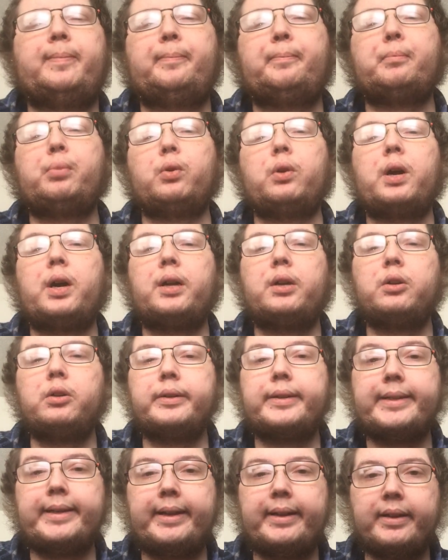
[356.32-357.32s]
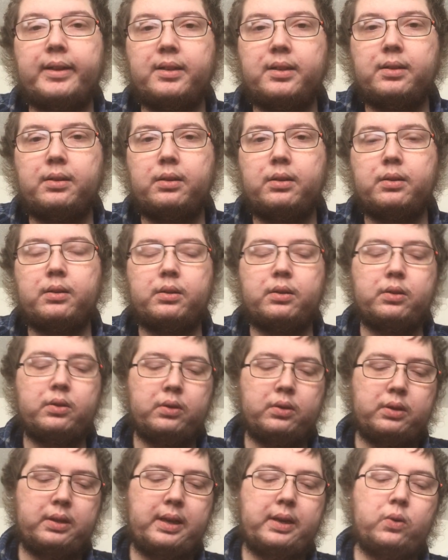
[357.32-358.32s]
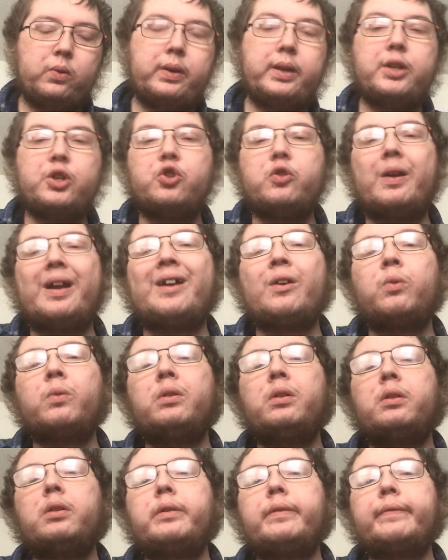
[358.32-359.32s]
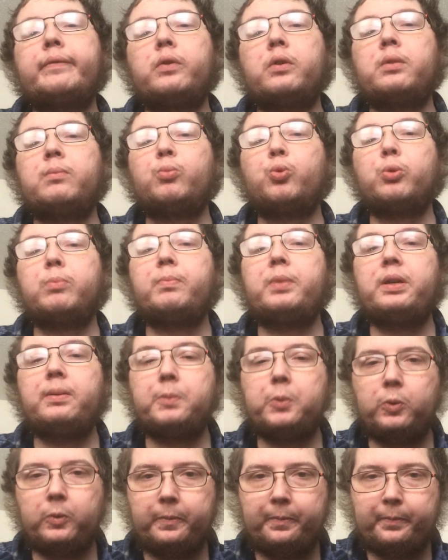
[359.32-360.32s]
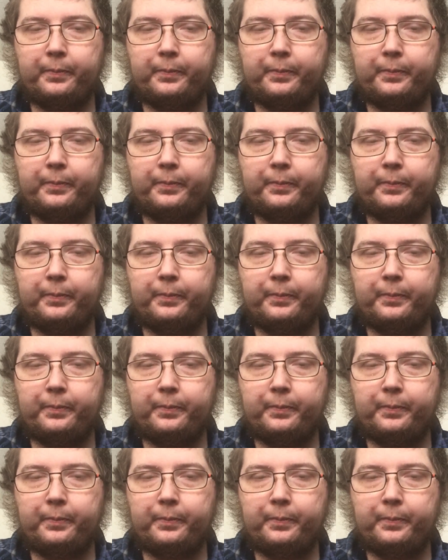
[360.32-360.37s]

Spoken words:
broader tags that'll get you out in front of more people.